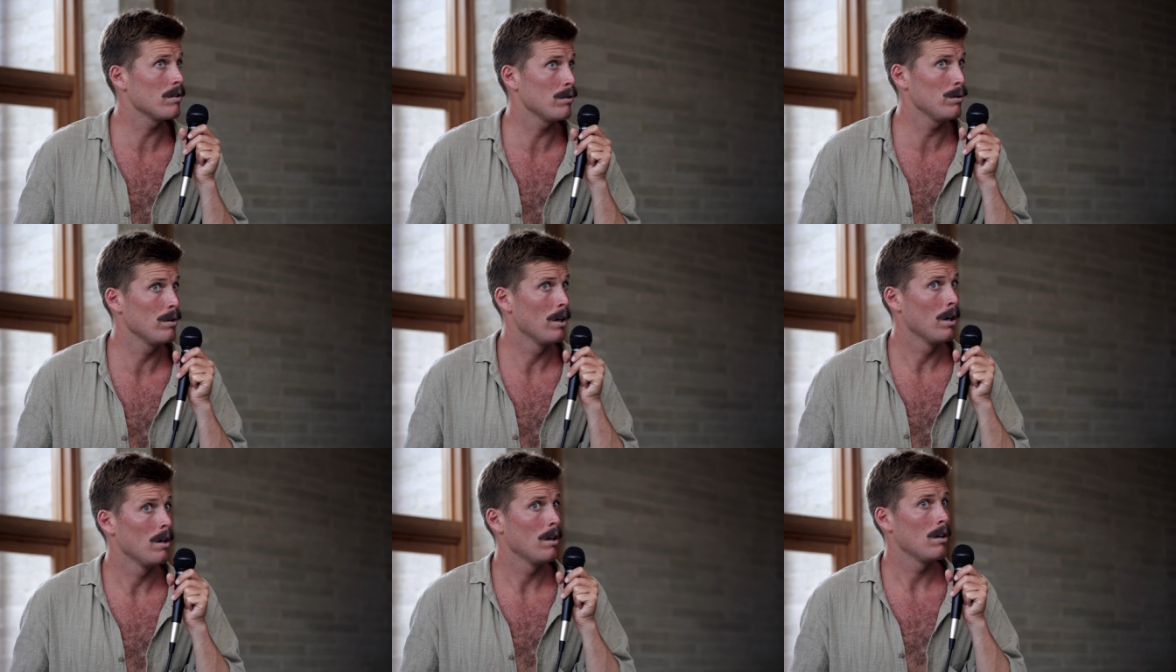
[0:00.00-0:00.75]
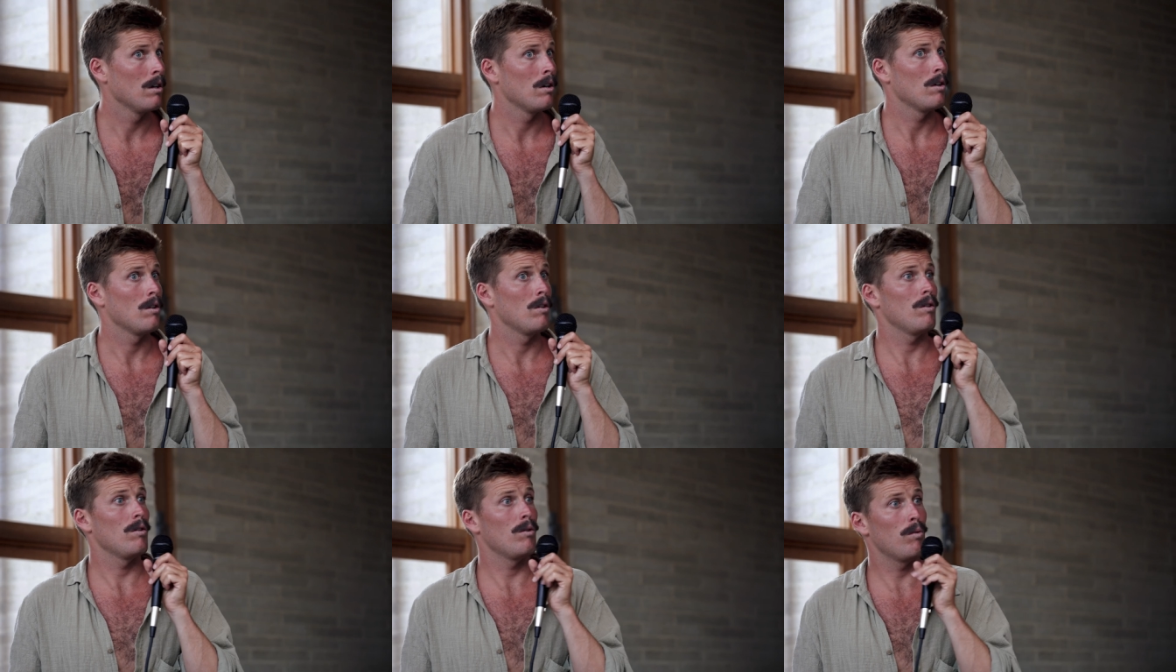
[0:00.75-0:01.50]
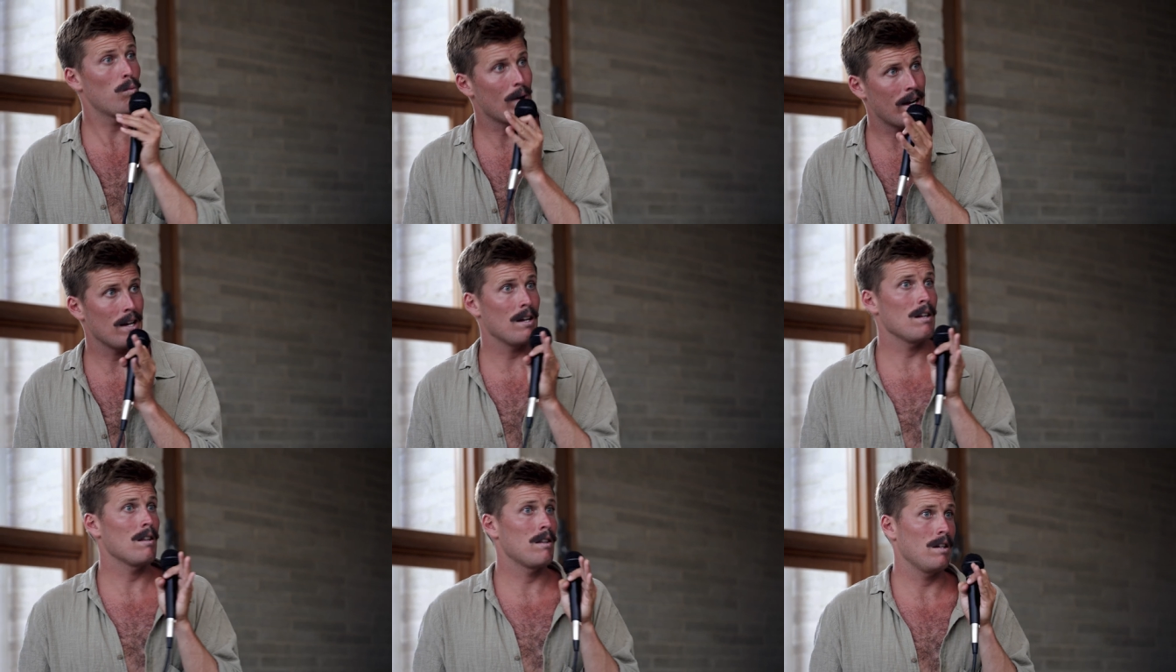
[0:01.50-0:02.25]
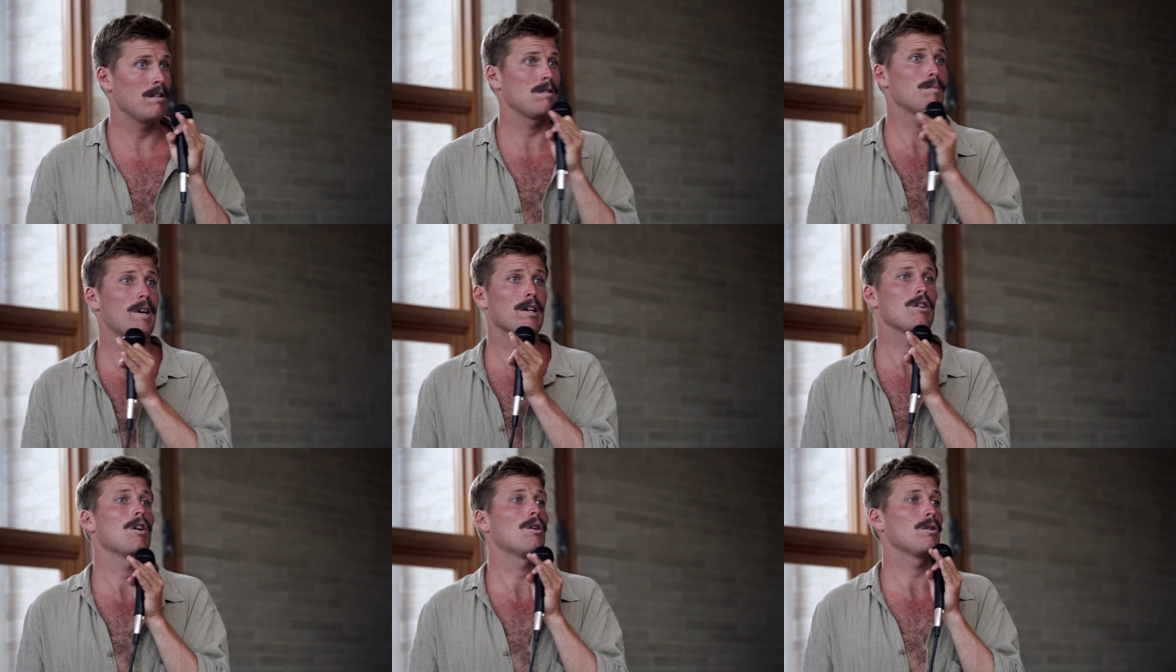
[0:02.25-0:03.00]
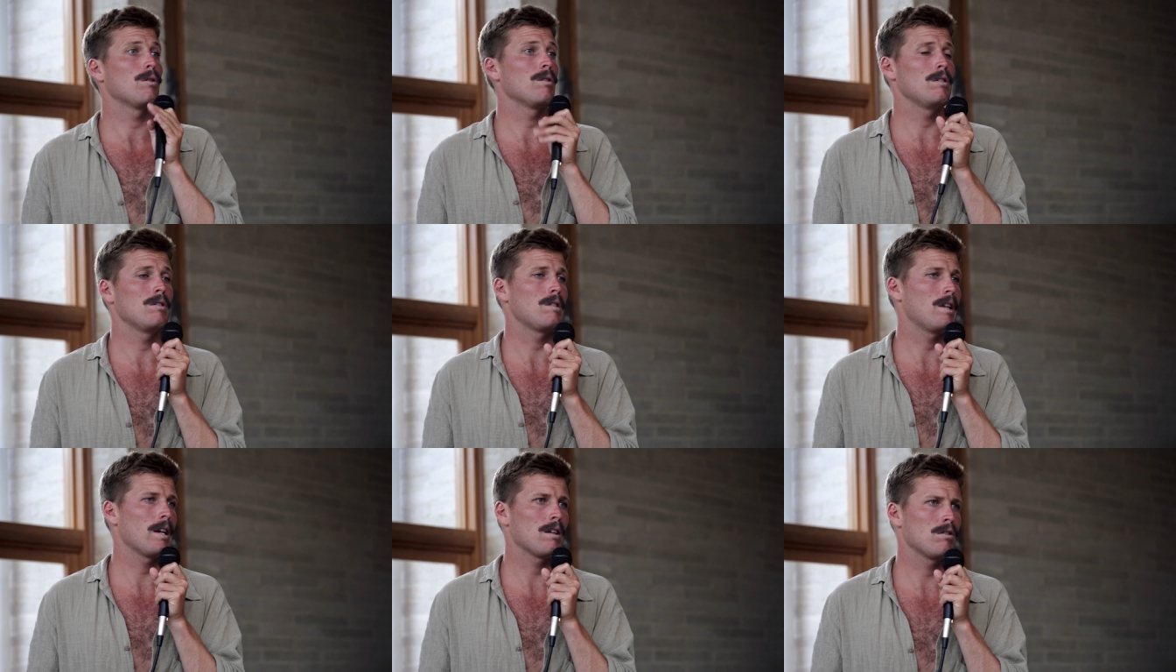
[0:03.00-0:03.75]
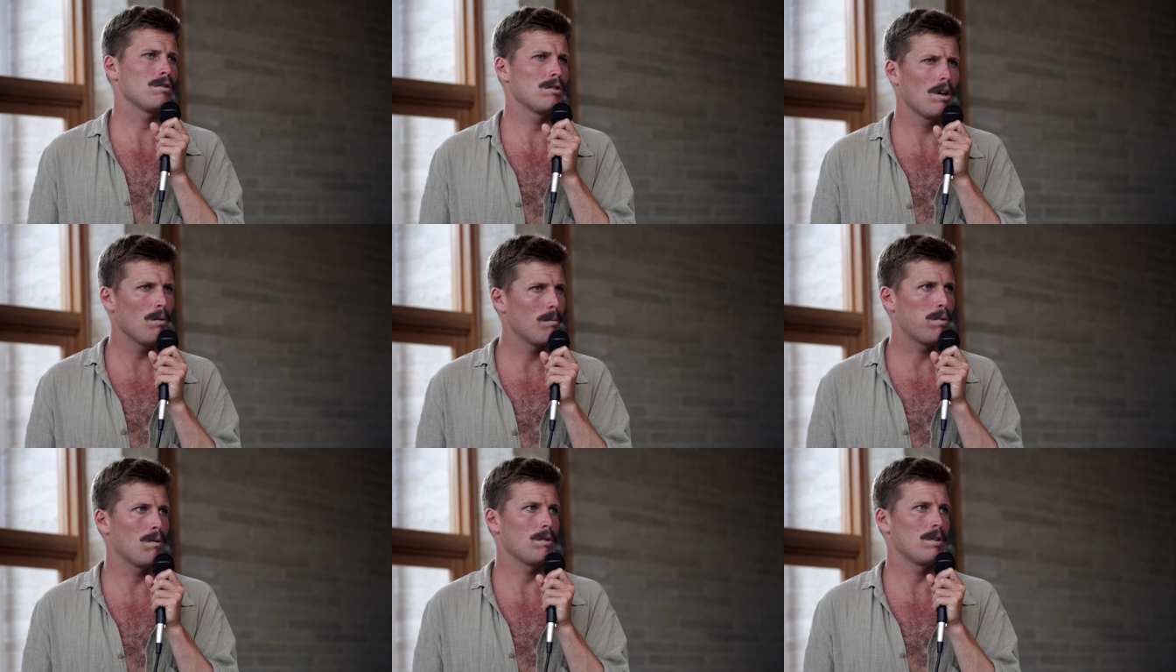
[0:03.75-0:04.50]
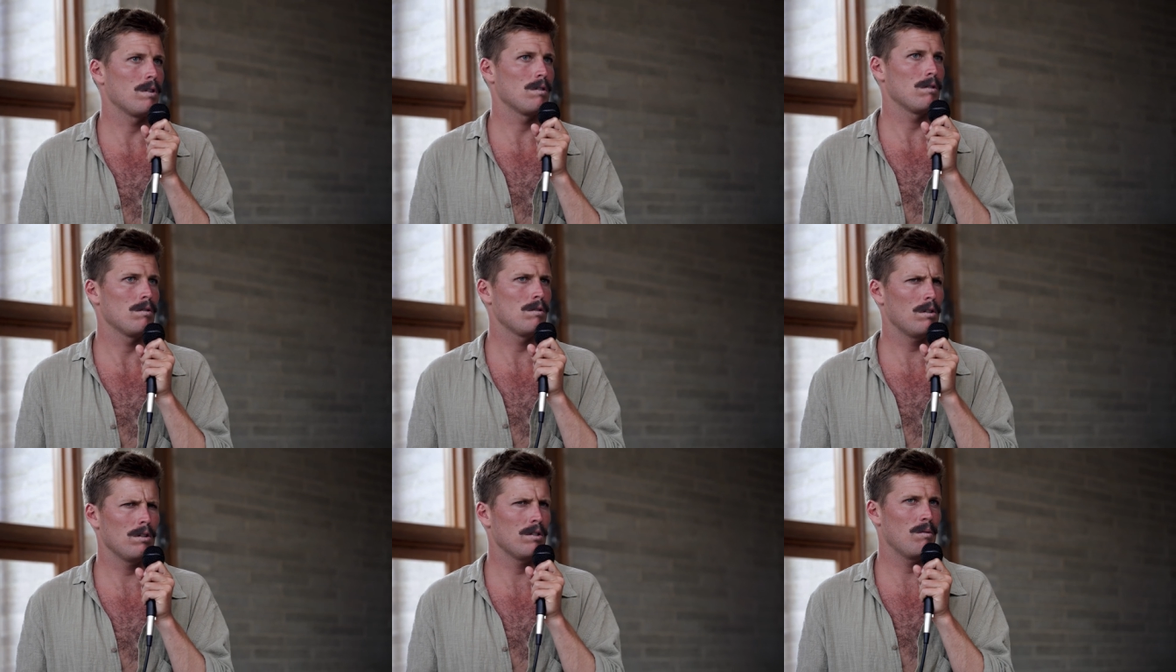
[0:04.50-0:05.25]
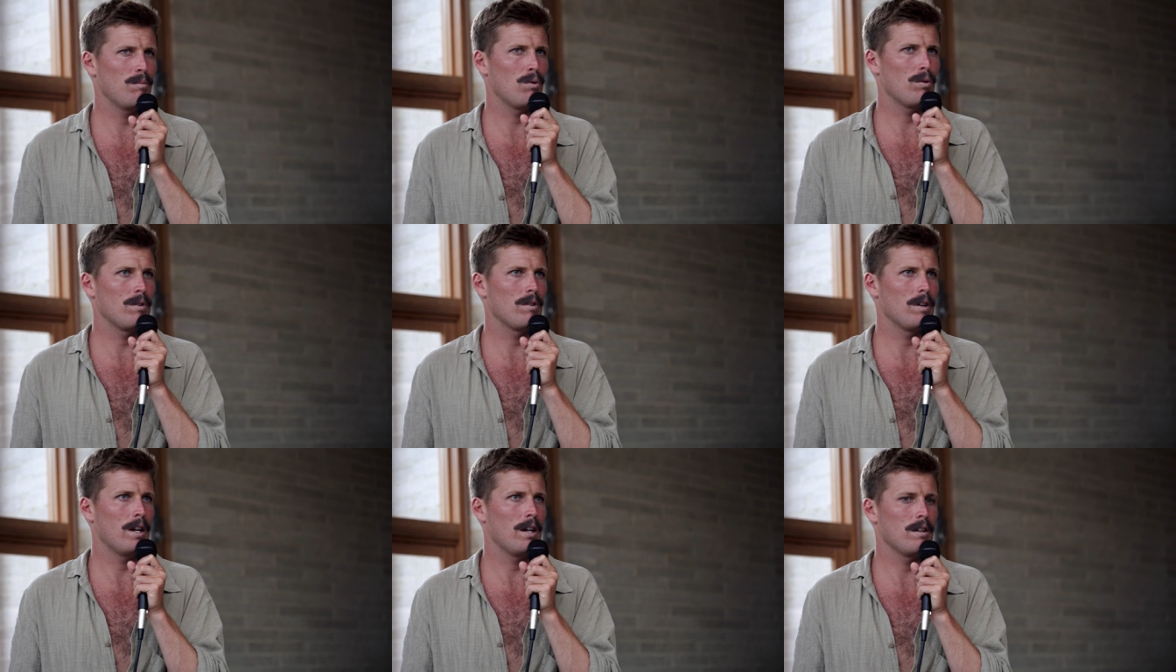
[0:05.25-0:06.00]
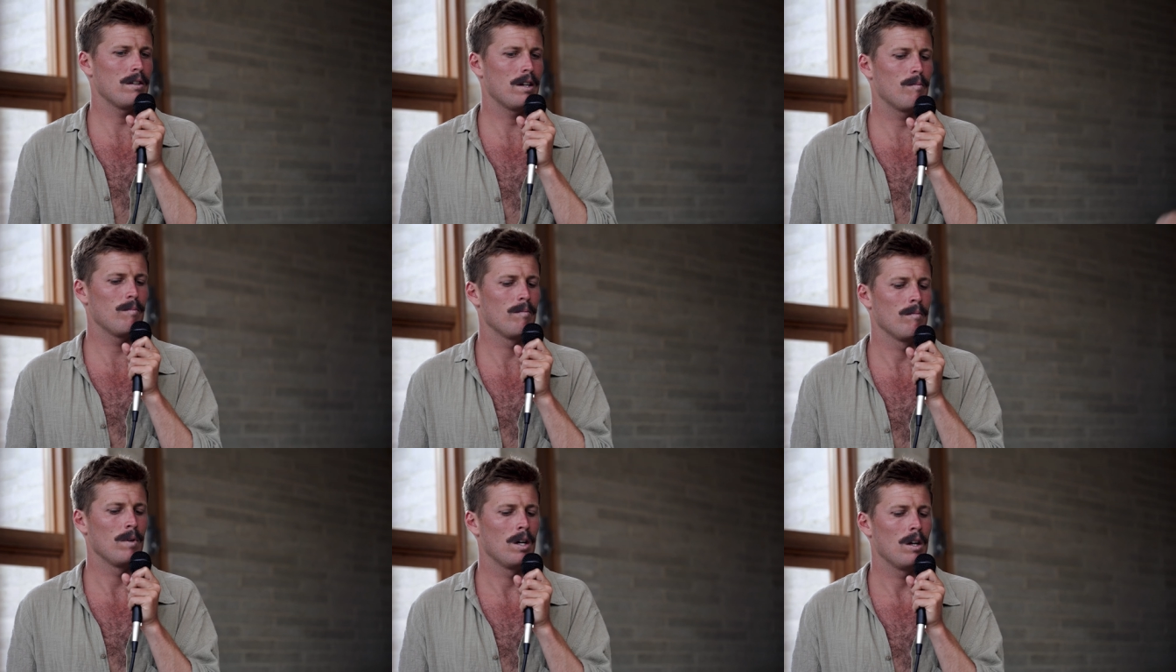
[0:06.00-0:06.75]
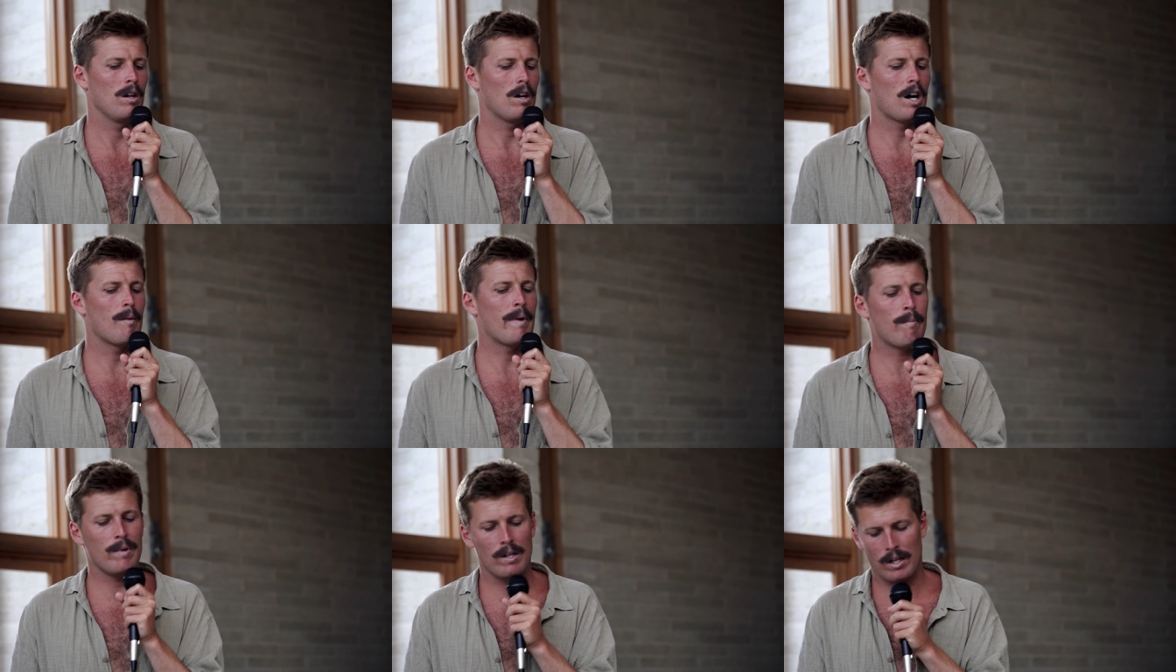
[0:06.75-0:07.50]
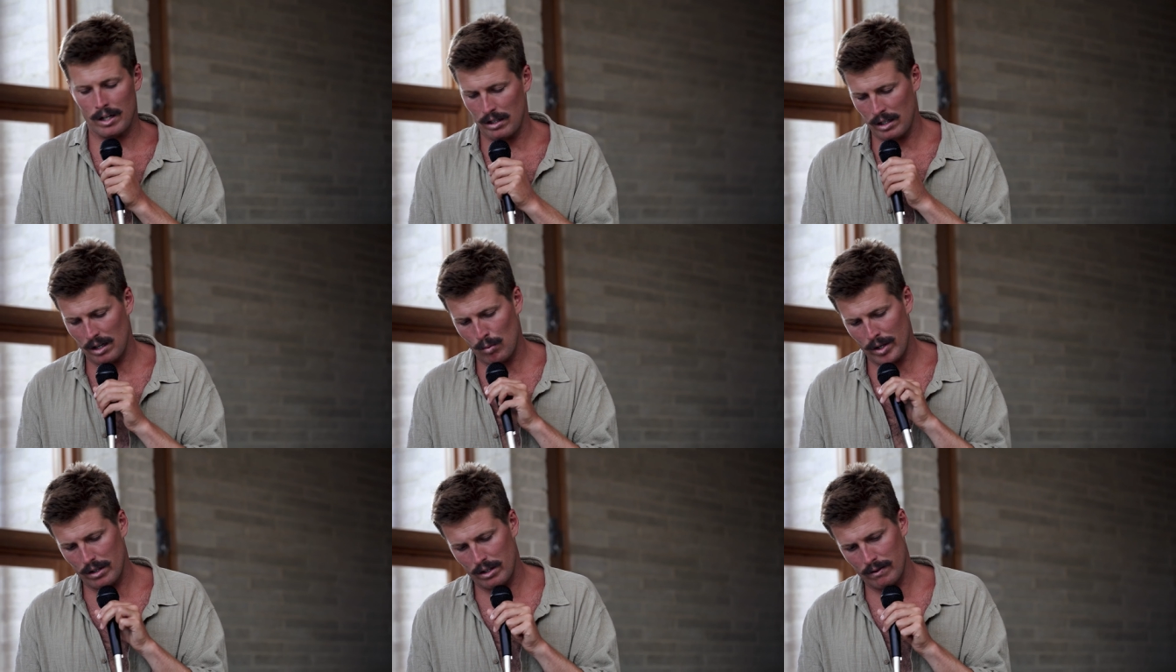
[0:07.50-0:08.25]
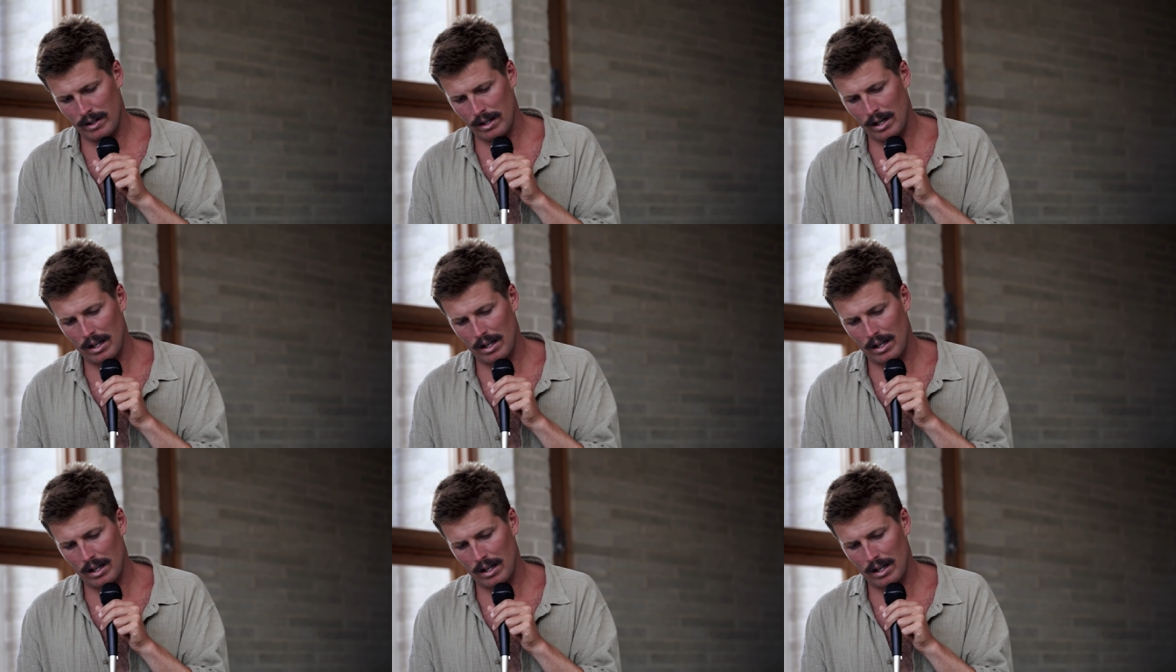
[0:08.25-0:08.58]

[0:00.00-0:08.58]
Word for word: to the way things might go is yeah. like so important, so so important, and um, I'm happy, I, and I wonder.